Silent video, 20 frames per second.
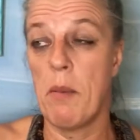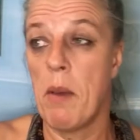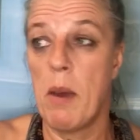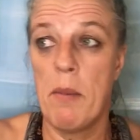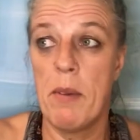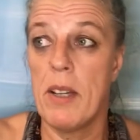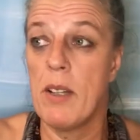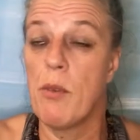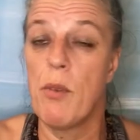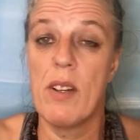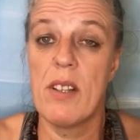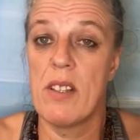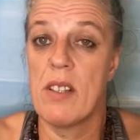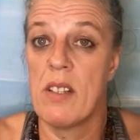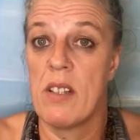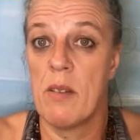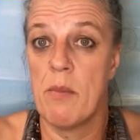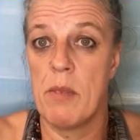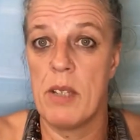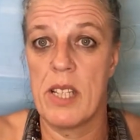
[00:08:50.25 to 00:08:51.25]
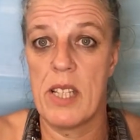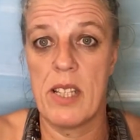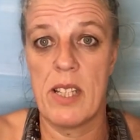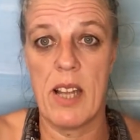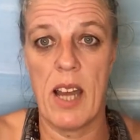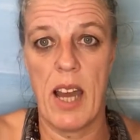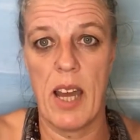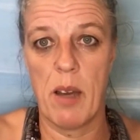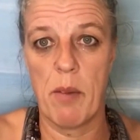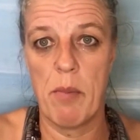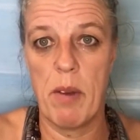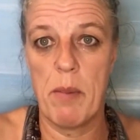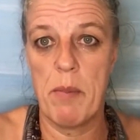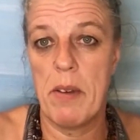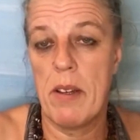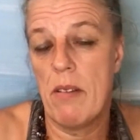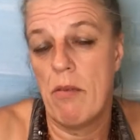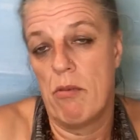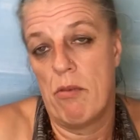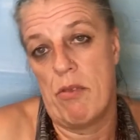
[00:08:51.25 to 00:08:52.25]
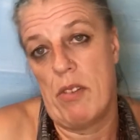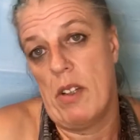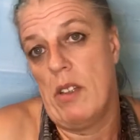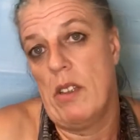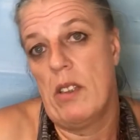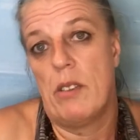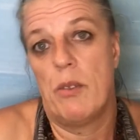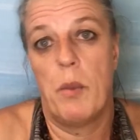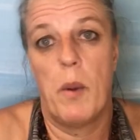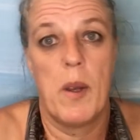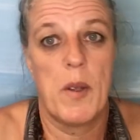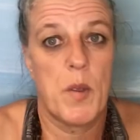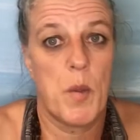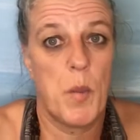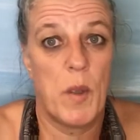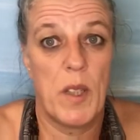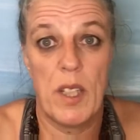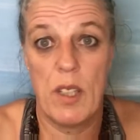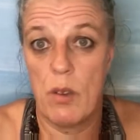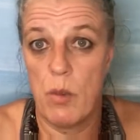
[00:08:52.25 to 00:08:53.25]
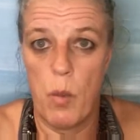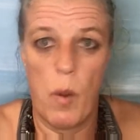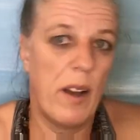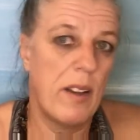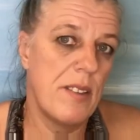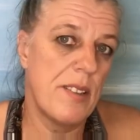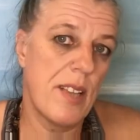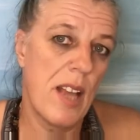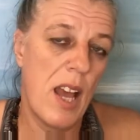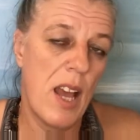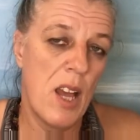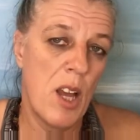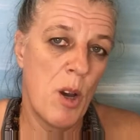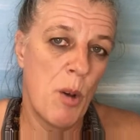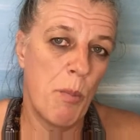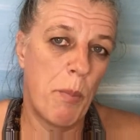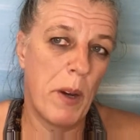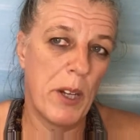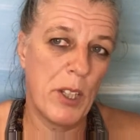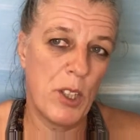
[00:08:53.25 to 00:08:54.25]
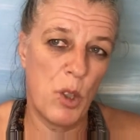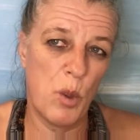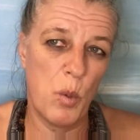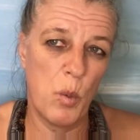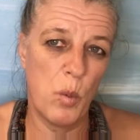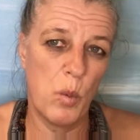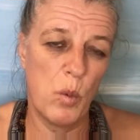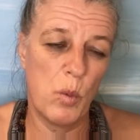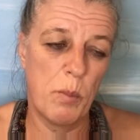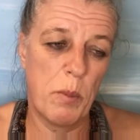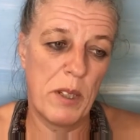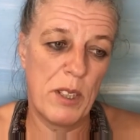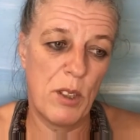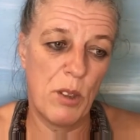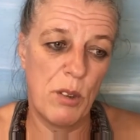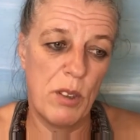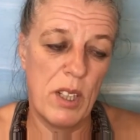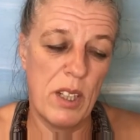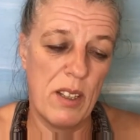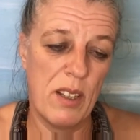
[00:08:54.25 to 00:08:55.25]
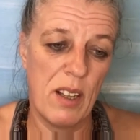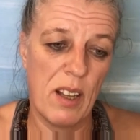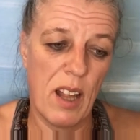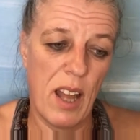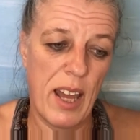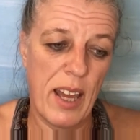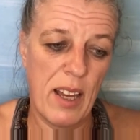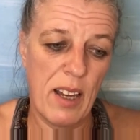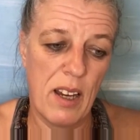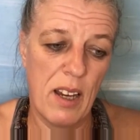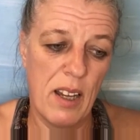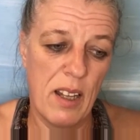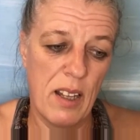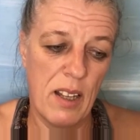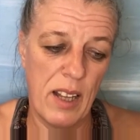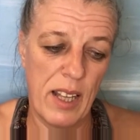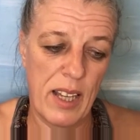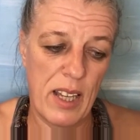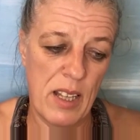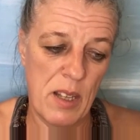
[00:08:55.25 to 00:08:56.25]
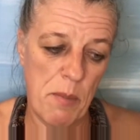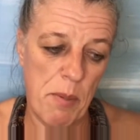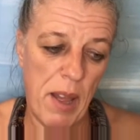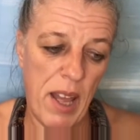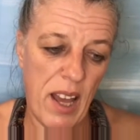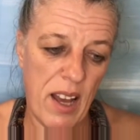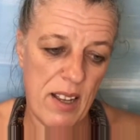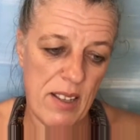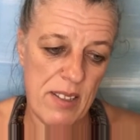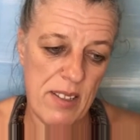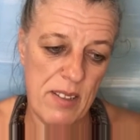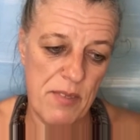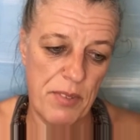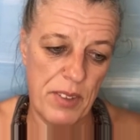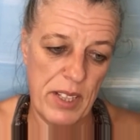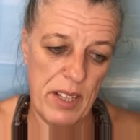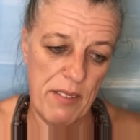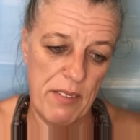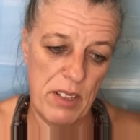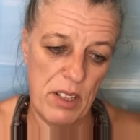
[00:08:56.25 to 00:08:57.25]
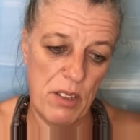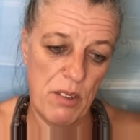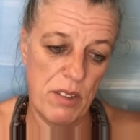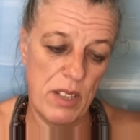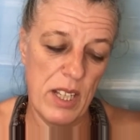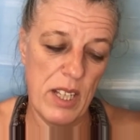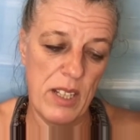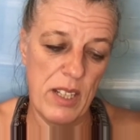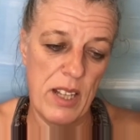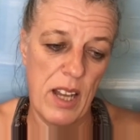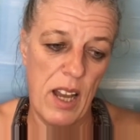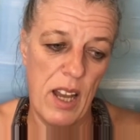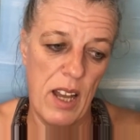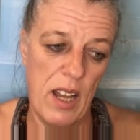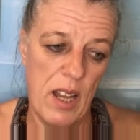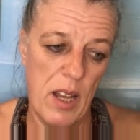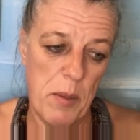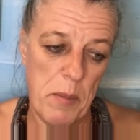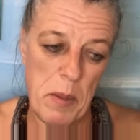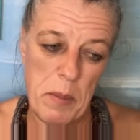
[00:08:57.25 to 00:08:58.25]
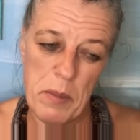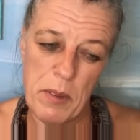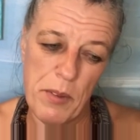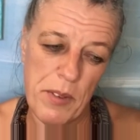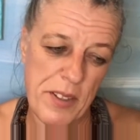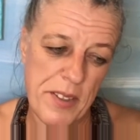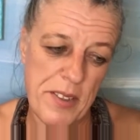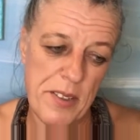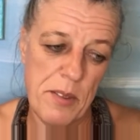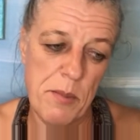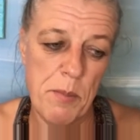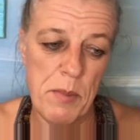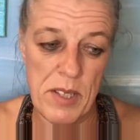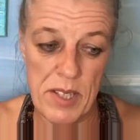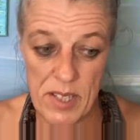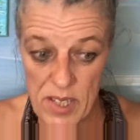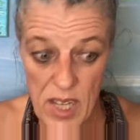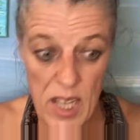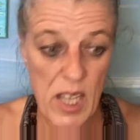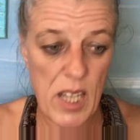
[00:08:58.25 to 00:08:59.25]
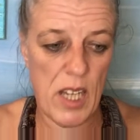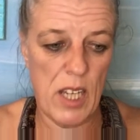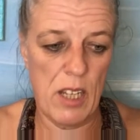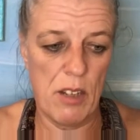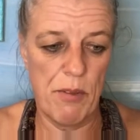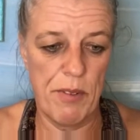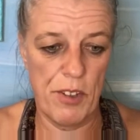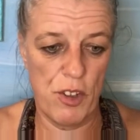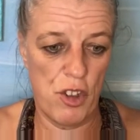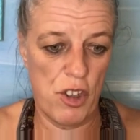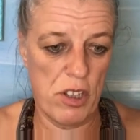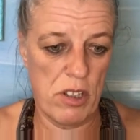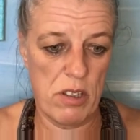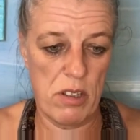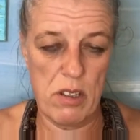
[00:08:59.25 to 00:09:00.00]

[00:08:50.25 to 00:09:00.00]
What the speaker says: Maybe it wasn't a mistake, maybe, well, it was what it was, but you didn't like in the past, whatever you did, maybe it wasn't a mistake, it was